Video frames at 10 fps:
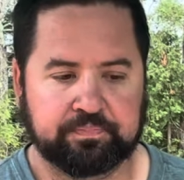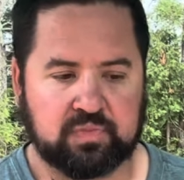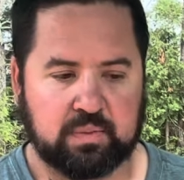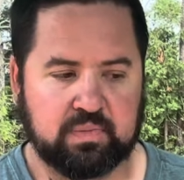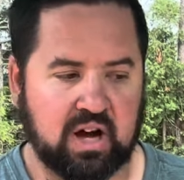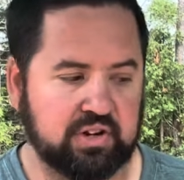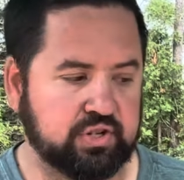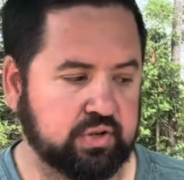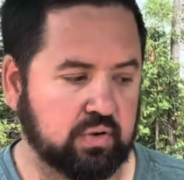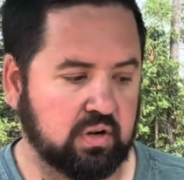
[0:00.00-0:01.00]
I'm not
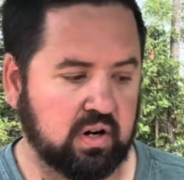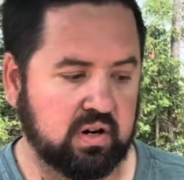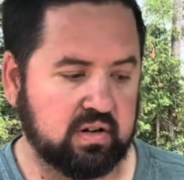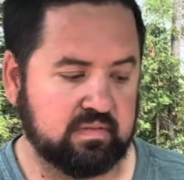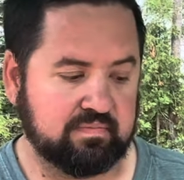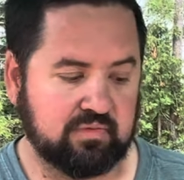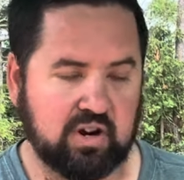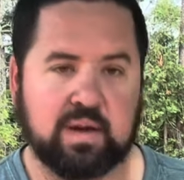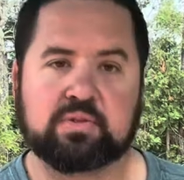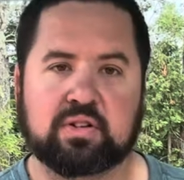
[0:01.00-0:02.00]
sure.
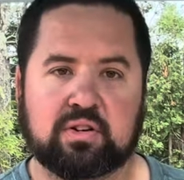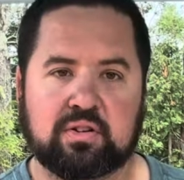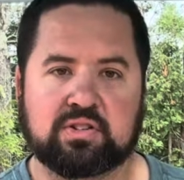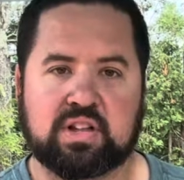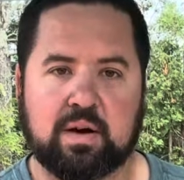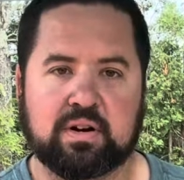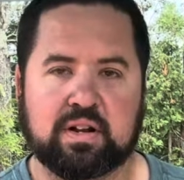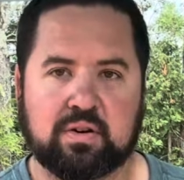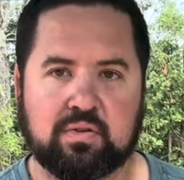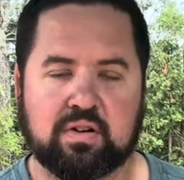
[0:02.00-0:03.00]
Gramp's a little
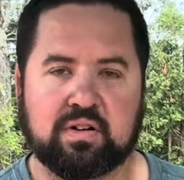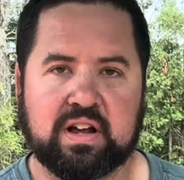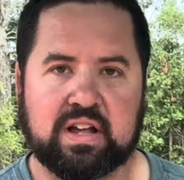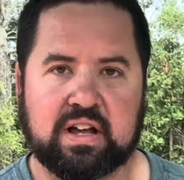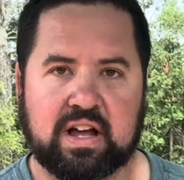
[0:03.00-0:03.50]
stubborn and ornery.